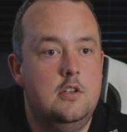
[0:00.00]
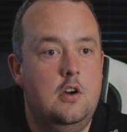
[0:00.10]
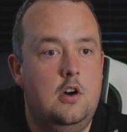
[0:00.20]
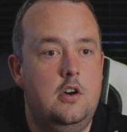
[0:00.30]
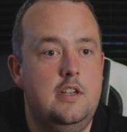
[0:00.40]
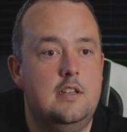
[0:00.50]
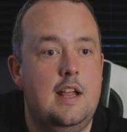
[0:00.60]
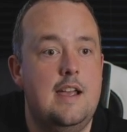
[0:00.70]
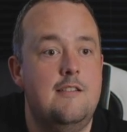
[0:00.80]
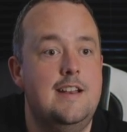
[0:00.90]
Oh,
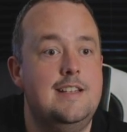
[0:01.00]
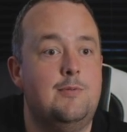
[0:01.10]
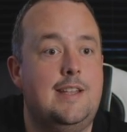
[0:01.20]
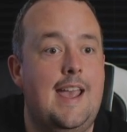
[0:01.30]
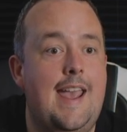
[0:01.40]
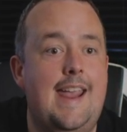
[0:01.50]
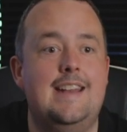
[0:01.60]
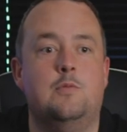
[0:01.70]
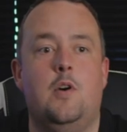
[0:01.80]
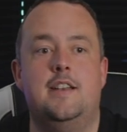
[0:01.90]
there it is with Kane.
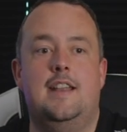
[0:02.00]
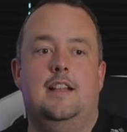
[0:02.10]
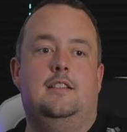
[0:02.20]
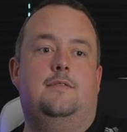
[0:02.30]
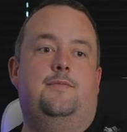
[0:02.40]
It's 1 0.